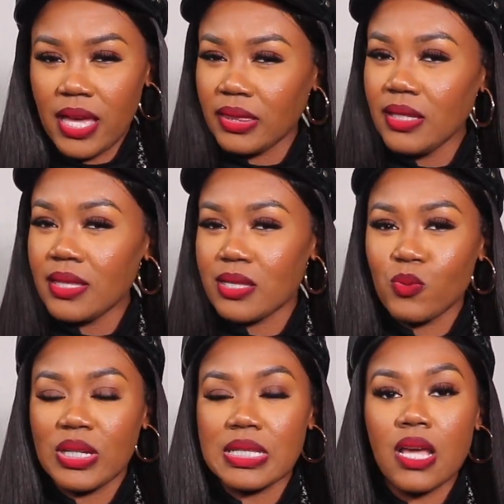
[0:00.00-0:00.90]
I think that's
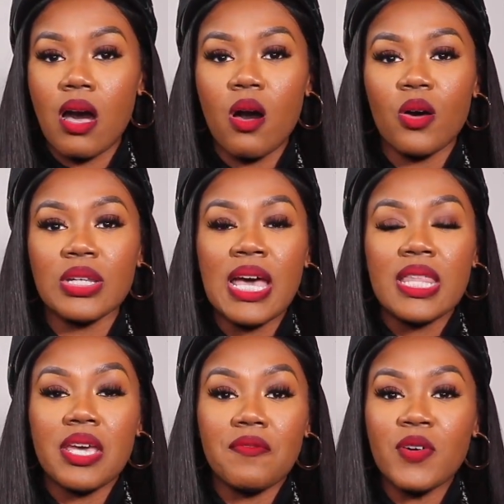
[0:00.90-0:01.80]
what it's called.
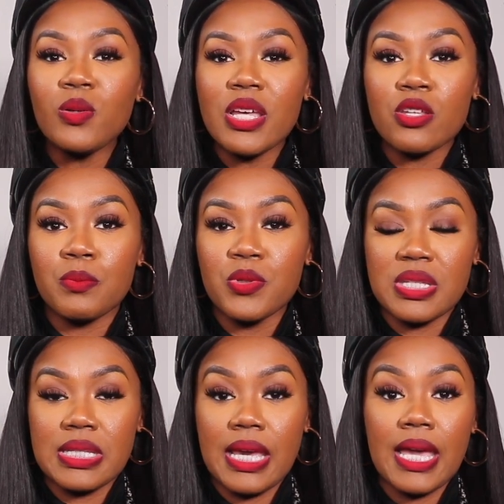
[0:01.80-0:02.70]
That faux leather
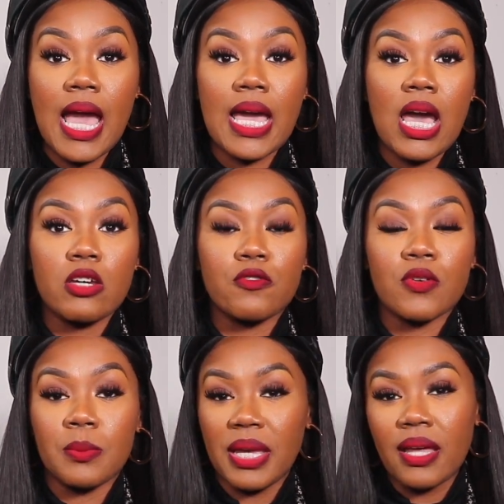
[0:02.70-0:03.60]
bustier I got
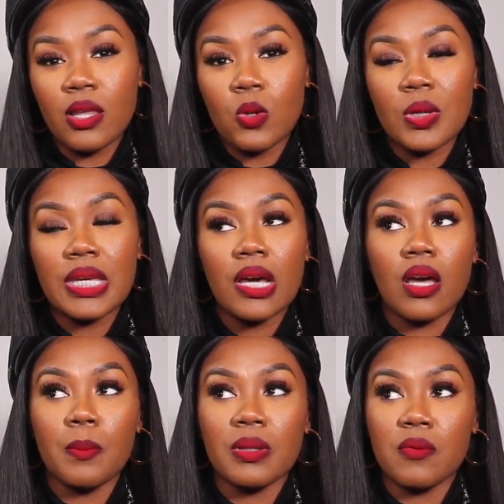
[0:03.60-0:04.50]
from Eloquii a
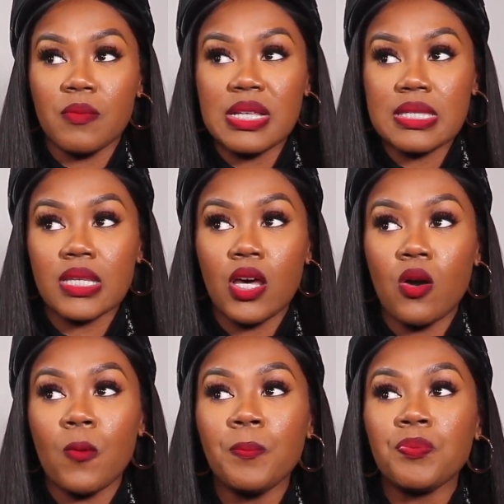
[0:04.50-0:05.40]
couple of months
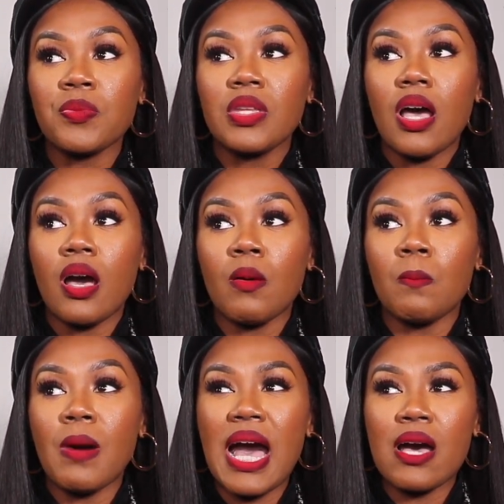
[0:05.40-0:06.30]
ago
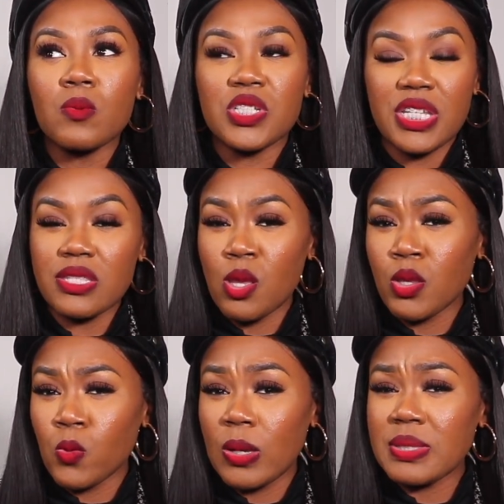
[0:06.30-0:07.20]
um, I was just on
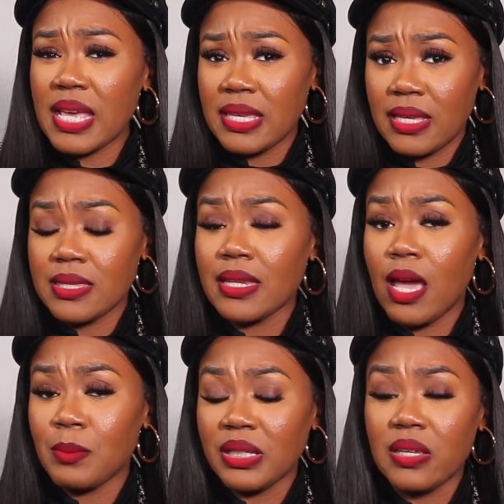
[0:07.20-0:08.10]
their website yesterday.
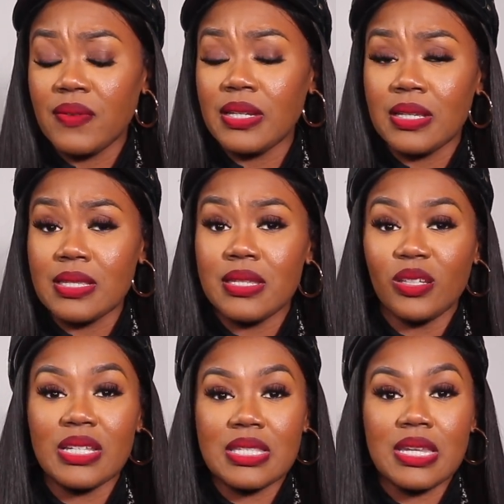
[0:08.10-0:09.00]
I believe it is
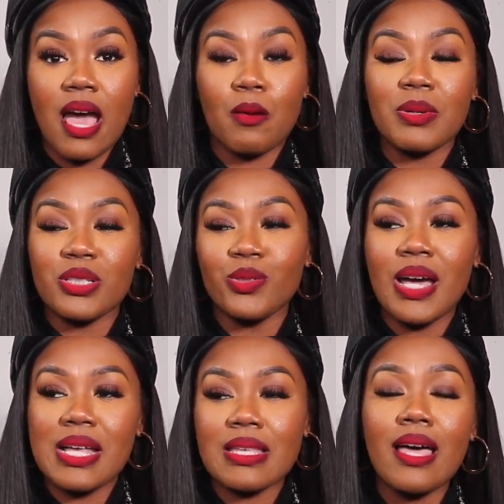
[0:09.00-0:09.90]
still in stock, but you
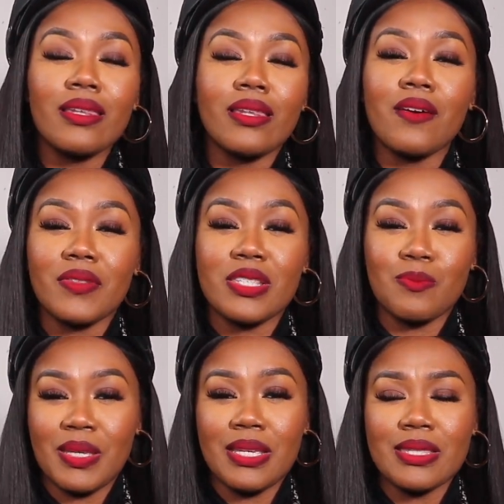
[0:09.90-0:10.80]
guys, I love this
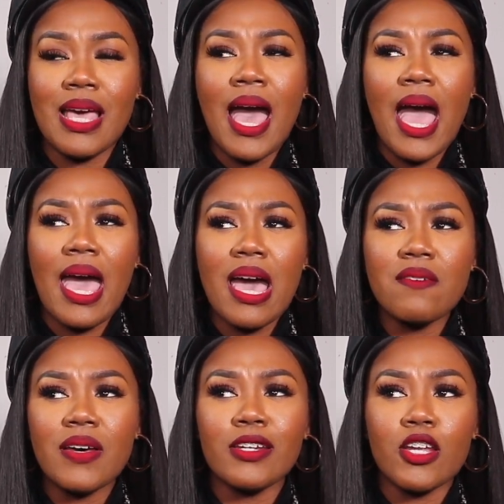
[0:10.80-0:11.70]
piece. I
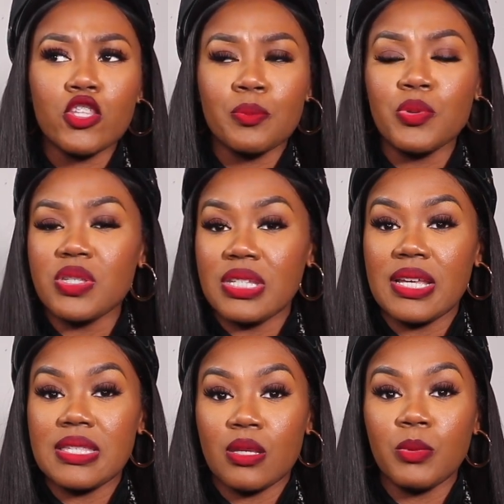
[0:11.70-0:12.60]
have another
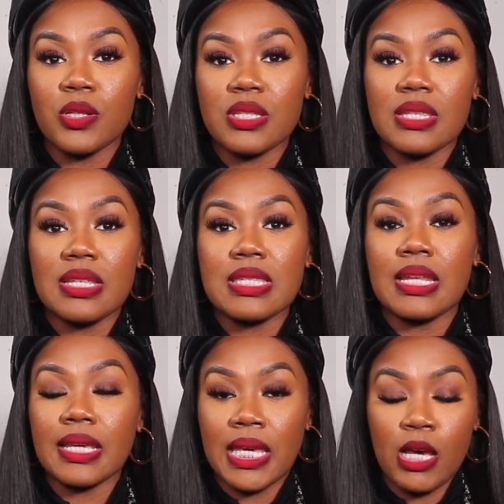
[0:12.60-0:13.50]
bustier similar to this
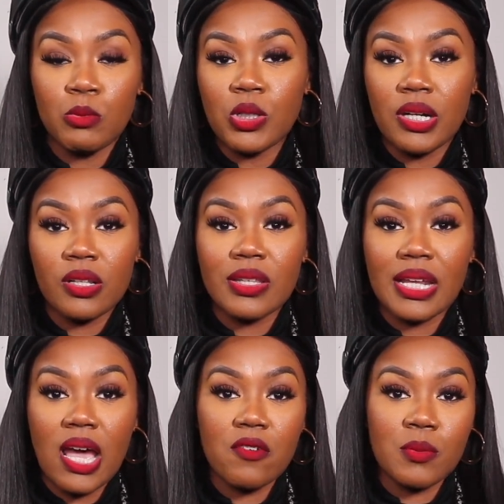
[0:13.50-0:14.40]
in a camel color that I
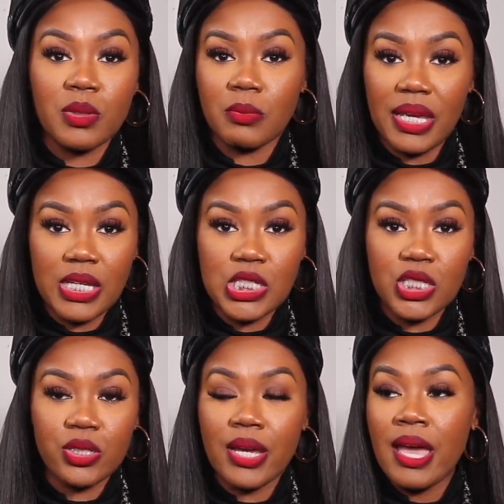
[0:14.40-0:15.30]
got from them last
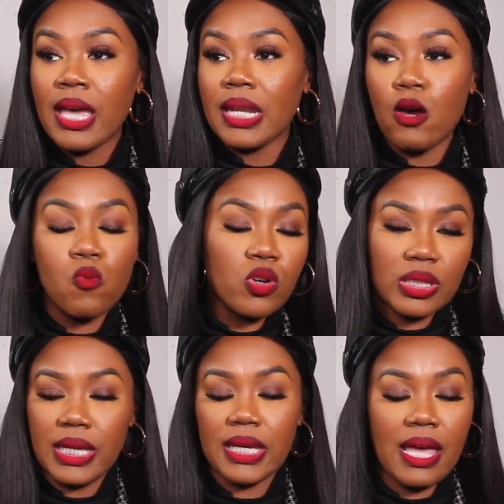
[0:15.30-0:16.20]
year, and I wore the
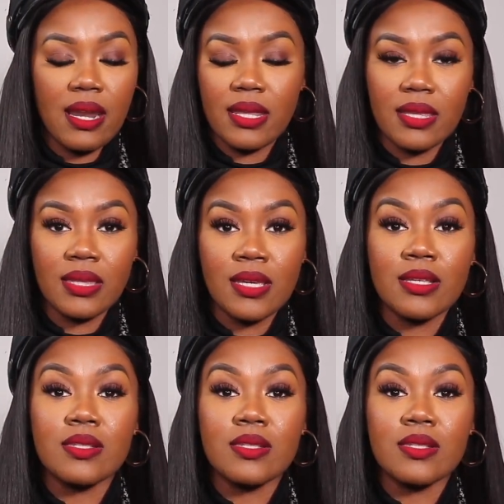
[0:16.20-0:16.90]
heck out of that thing.